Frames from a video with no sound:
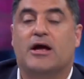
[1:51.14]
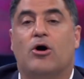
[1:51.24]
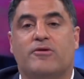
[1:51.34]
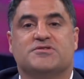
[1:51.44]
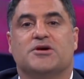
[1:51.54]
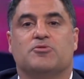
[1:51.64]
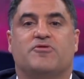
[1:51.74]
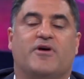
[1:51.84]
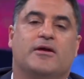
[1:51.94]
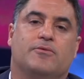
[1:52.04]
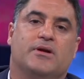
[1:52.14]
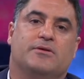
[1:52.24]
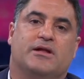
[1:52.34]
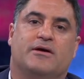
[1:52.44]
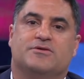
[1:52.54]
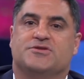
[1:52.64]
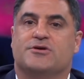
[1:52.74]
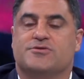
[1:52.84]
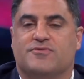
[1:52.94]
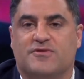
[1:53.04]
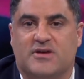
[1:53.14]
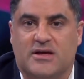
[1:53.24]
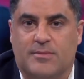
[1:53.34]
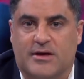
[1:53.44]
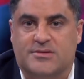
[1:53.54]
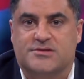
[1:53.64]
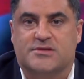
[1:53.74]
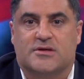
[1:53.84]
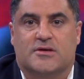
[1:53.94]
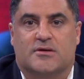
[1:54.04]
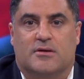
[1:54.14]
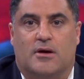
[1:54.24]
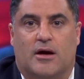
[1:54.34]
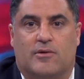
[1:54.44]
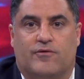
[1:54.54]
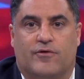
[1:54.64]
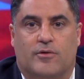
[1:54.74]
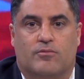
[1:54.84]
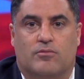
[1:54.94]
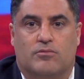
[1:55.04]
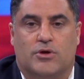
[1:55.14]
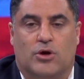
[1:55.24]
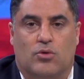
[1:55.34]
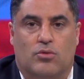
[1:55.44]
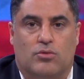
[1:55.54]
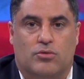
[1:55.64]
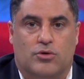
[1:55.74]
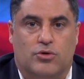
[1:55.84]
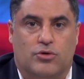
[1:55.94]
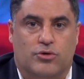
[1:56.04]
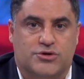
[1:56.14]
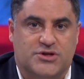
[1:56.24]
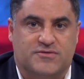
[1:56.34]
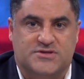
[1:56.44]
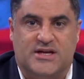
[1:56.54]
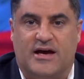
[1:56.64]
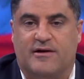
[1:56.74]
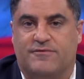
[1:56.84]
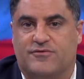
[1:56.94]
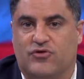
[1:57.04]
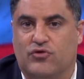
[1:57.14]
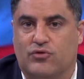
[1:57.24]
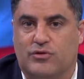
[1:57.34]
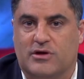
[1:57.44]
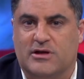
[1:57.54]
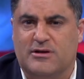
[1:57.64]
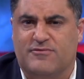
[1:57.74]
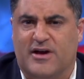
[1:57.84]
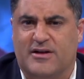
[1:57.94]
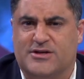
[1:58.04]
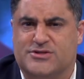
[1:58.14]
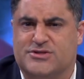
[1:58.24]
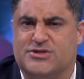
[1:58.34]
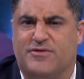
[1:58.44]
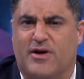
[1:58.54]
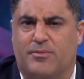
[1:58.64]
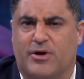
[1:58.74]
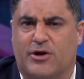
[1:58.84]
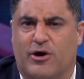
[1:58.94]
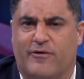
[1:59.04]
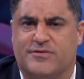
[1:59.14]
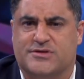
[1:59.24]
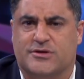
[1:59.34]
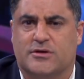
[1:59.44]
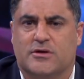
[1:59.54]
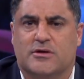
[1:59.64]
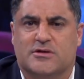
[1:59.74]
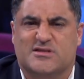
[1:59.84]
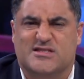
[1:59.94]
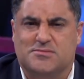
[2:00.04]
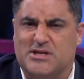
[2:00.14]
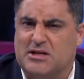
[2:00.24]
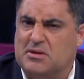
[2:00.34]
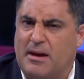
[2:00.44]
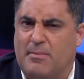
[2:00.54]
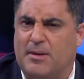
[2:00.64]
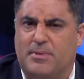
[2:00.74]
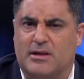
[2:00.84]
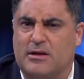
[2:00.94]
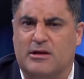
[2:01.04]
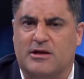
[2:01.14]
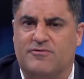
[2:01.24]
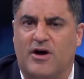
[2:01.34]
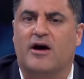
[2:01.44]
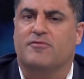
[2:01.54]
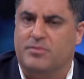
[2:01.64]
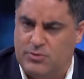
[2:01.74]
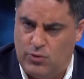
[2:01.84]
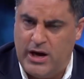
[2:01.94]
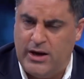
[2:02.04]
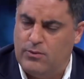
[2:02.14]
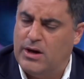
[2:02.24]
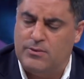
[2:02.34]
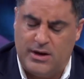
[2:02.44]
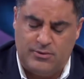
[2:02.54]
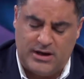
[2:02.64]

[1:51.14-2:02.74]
Now all of a sudden we found out. Wait a minute. Now there's 150 emails uh, from you know your chief of staff to the Clinton Foundation's chief operating officer. Seems like that might be a little involved, but wait, wait, wait.